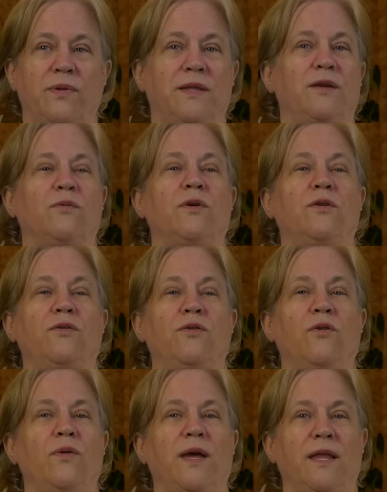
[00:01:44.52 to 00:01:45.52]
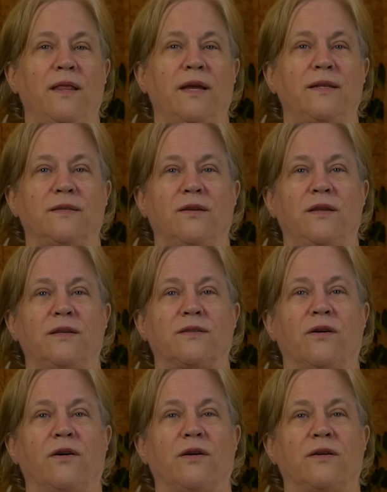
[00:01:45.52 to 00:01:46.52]
but there were no headlights on his
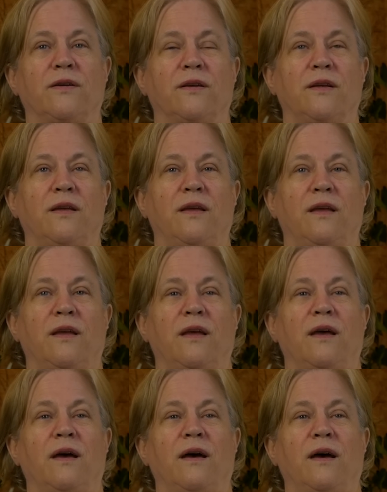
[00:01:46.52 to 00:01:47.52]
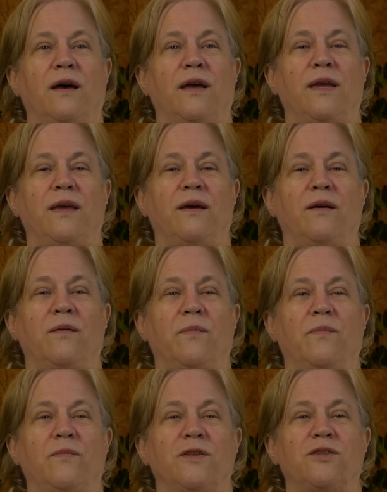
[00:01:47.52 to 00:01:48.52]
car. I
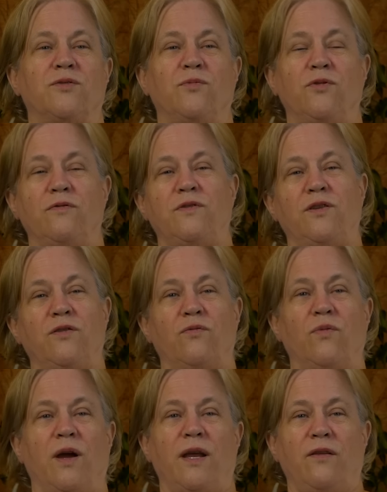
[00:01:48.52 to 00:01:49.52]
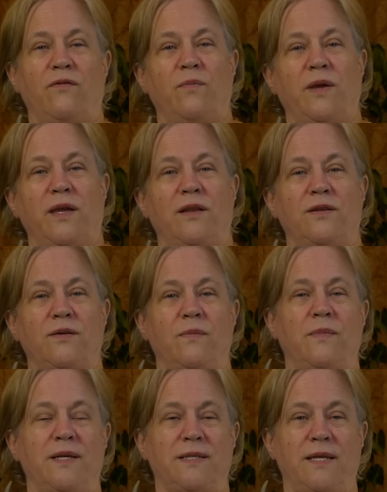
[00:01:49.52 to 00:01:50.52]
um, swerved to the right of me to
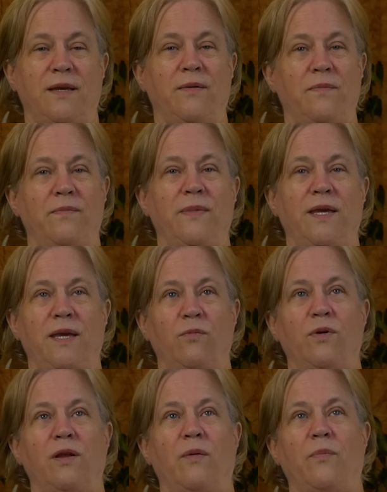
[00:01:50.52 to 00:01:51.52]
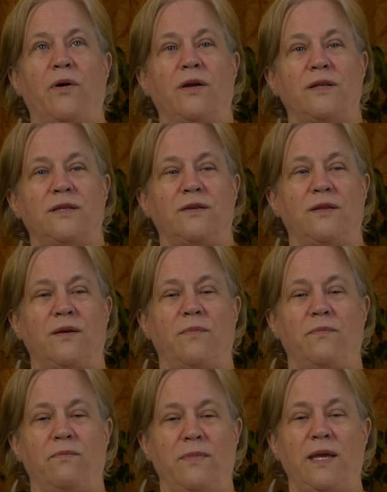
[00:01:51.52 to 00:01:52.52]
miss him. He went up onto
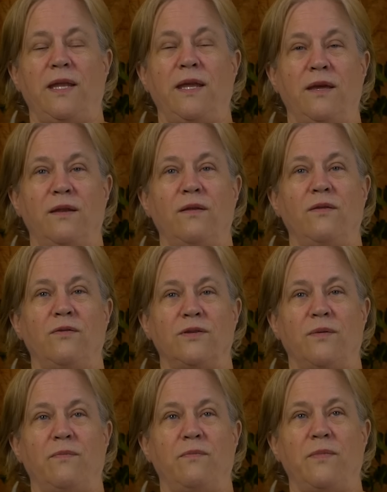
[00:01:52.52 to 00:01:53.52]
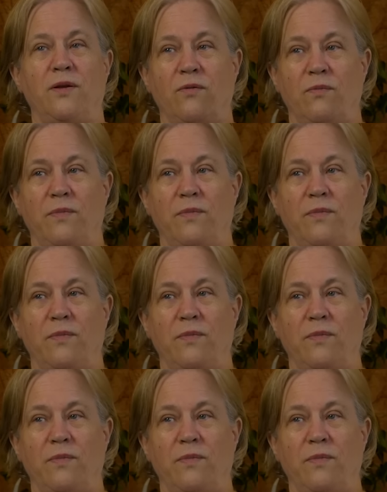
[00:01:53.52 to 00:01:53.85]
the median. There's a middle